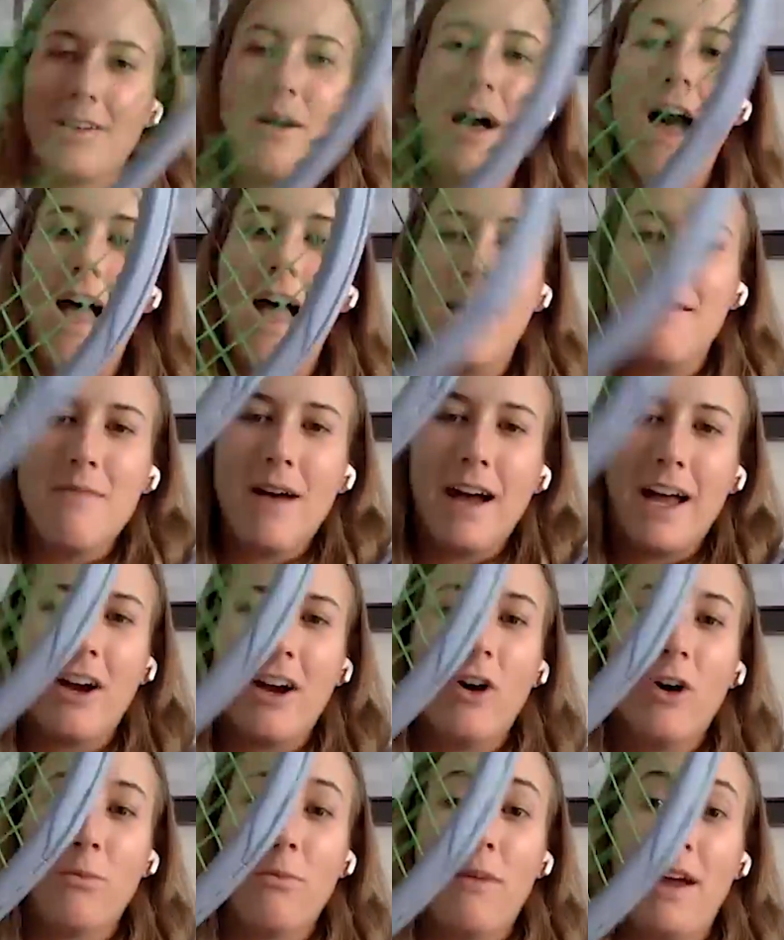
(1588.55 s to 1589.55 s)
I I
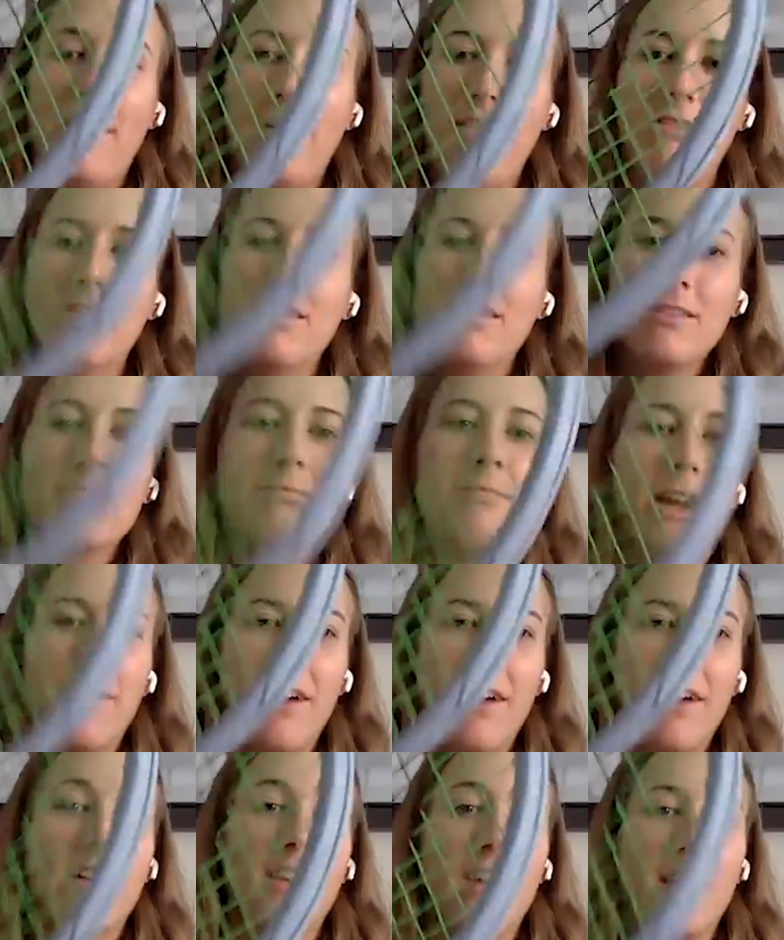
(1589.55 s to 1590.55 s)
hold my my
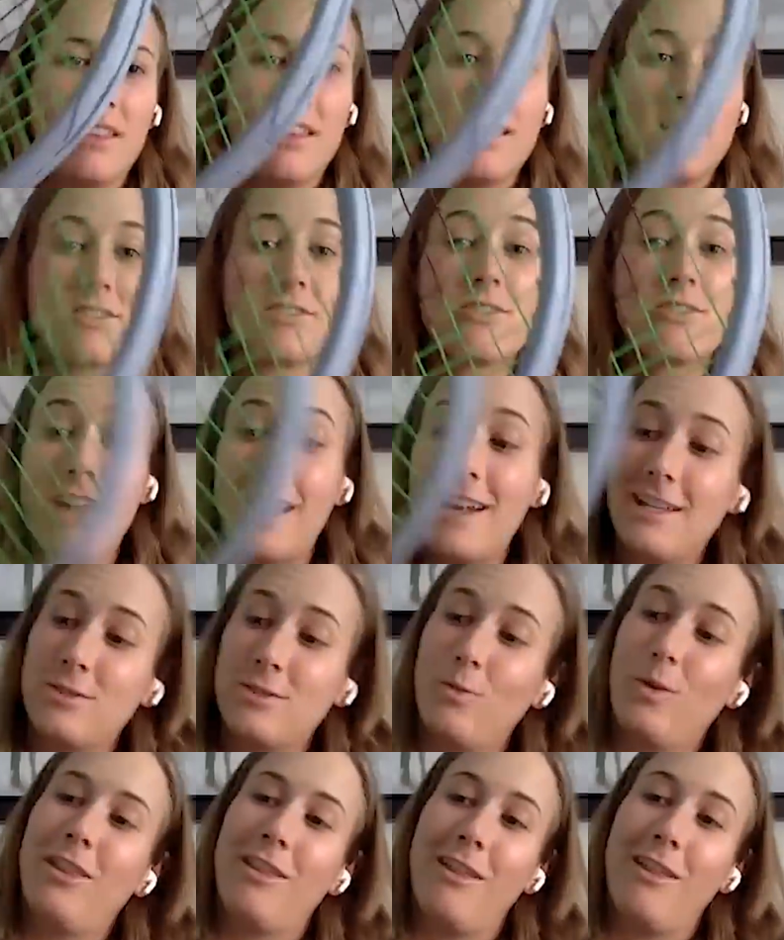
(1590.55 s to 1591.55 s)
racket like this, so that
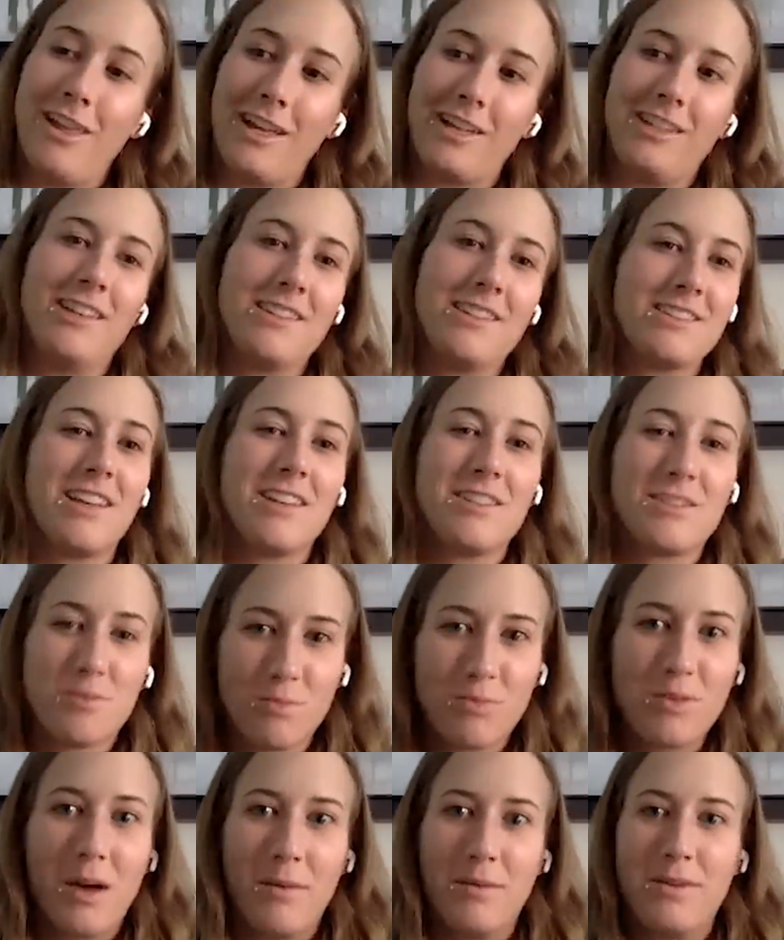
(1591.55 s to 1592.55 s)
is where the thickness does
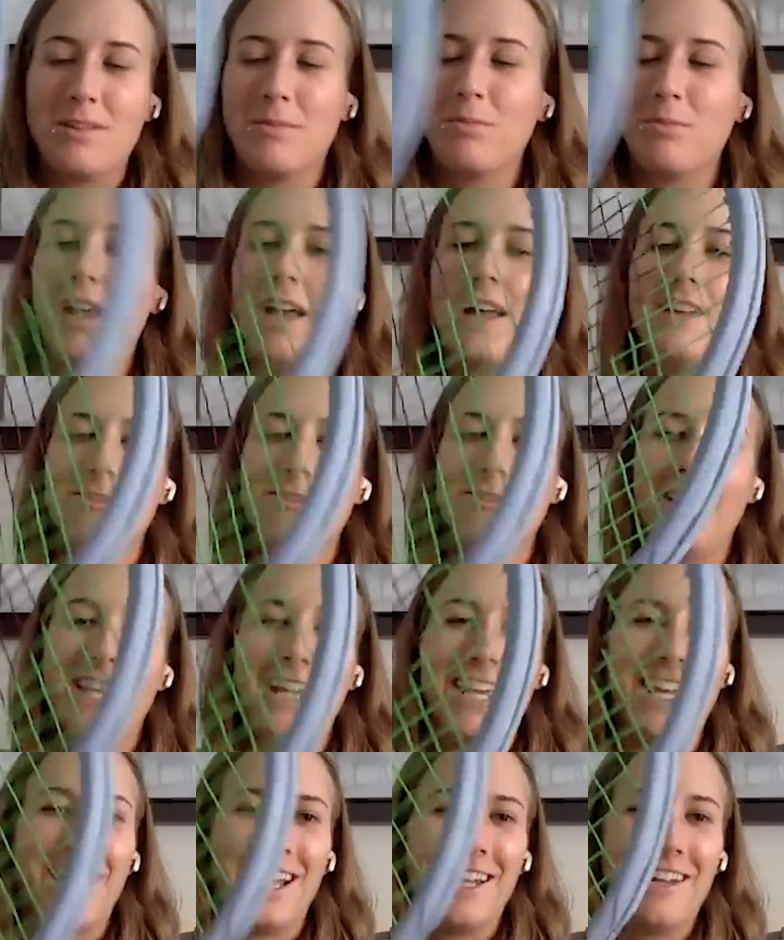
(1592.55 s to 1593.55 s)
come into play. I do
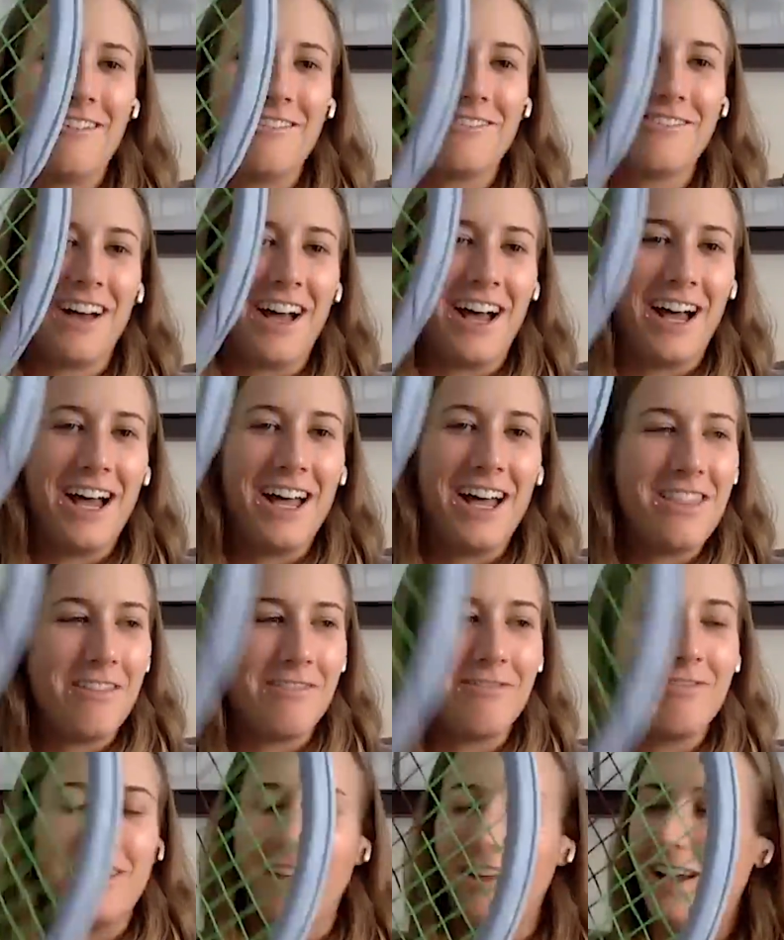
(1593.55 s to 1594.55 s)
like it kind of uh, the
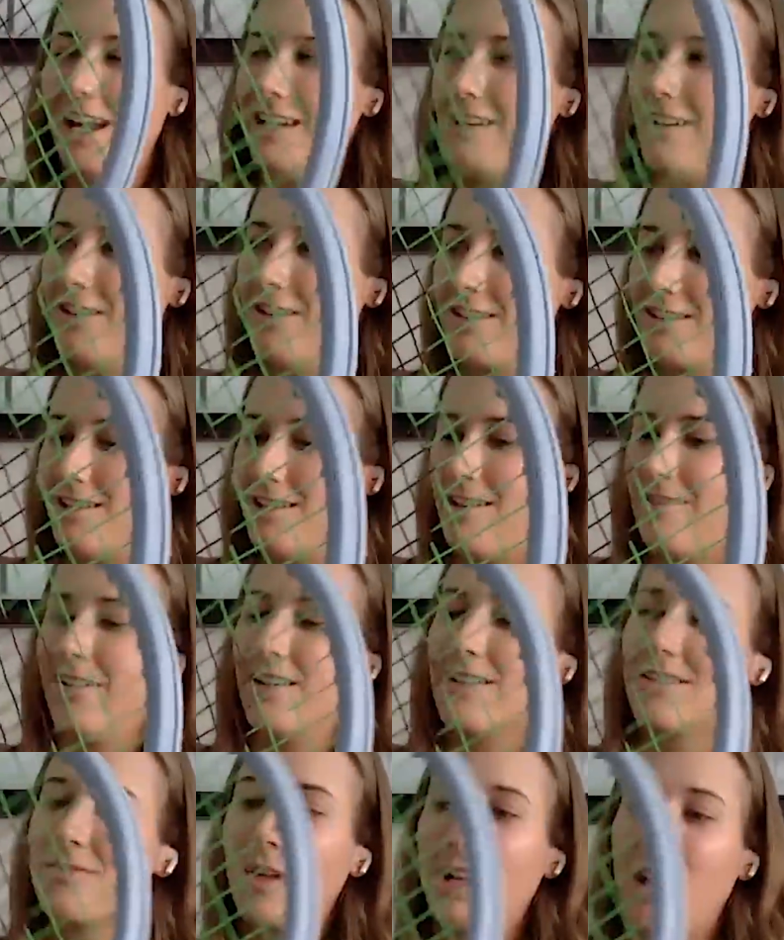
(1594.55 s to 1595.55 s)
feel. I notice a
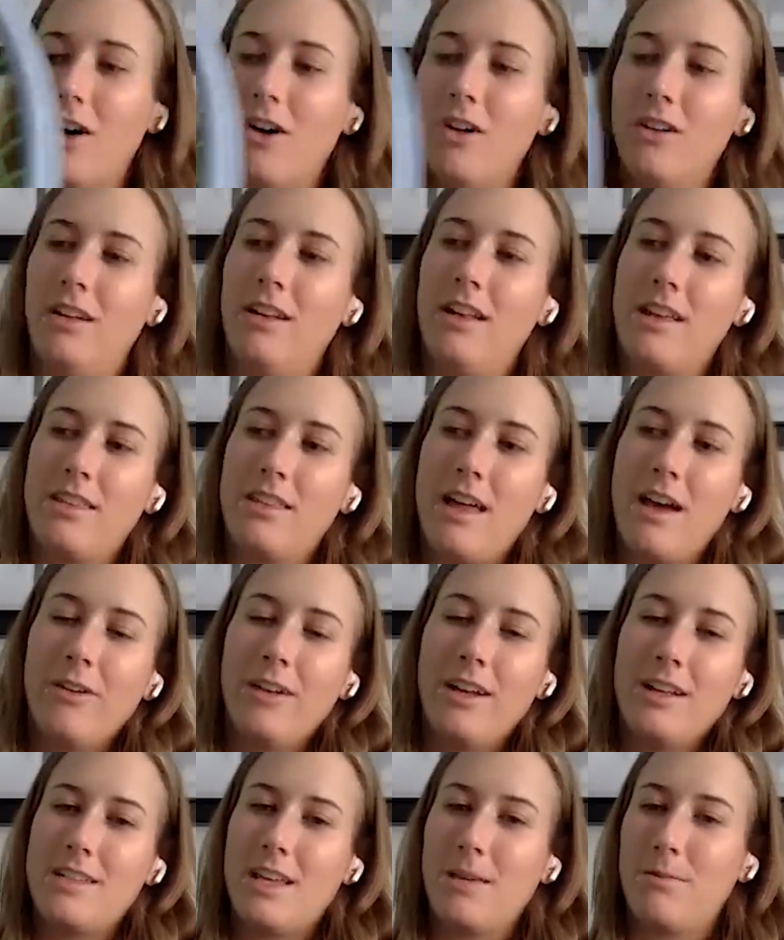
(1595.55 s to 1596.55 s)
difference, but I hold it like that
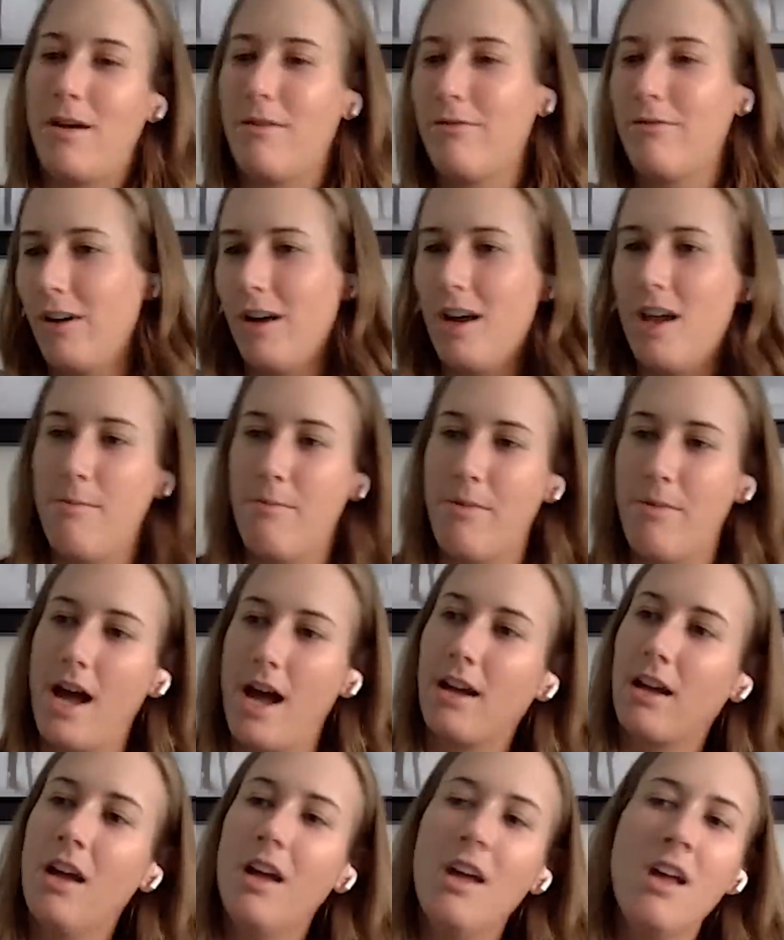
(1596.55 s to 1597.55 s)
when I take my forehand
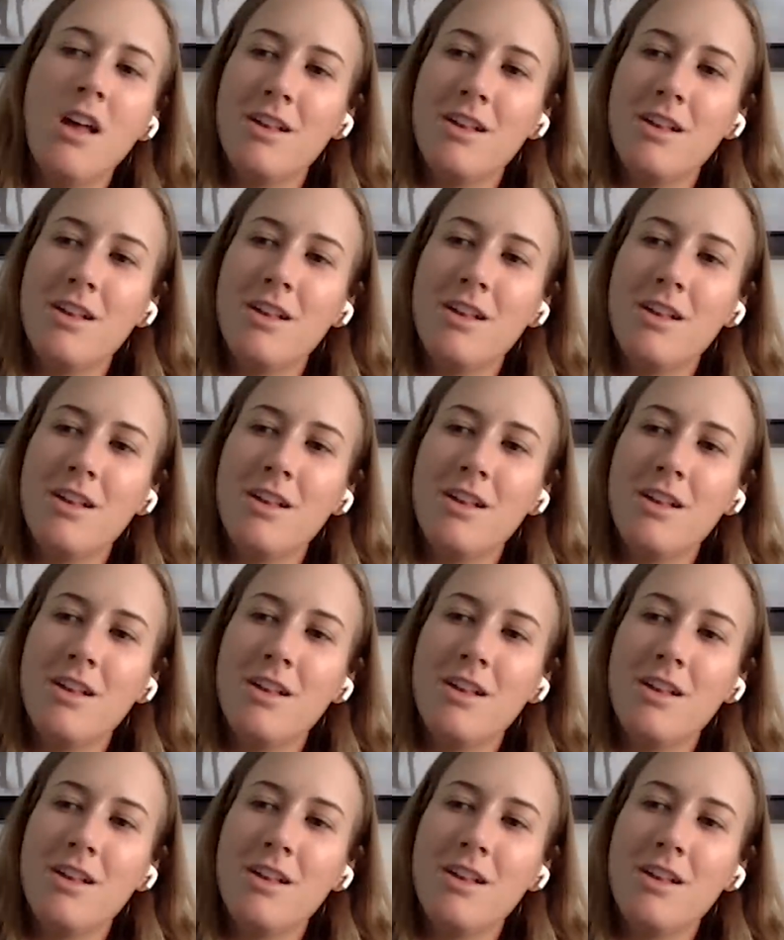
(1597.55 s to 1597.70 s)
back,